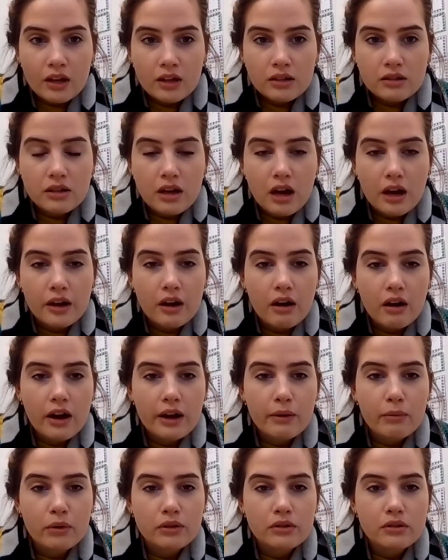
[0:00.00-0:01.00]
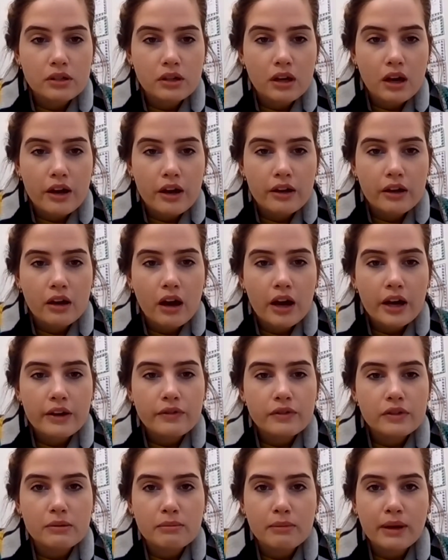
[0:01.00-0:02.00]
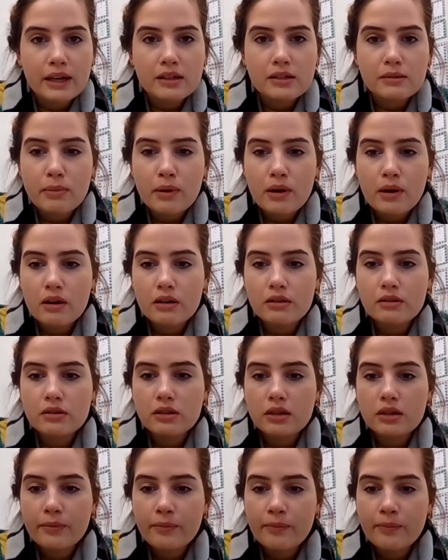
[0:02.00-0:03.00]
So I want to go over to MathsBot.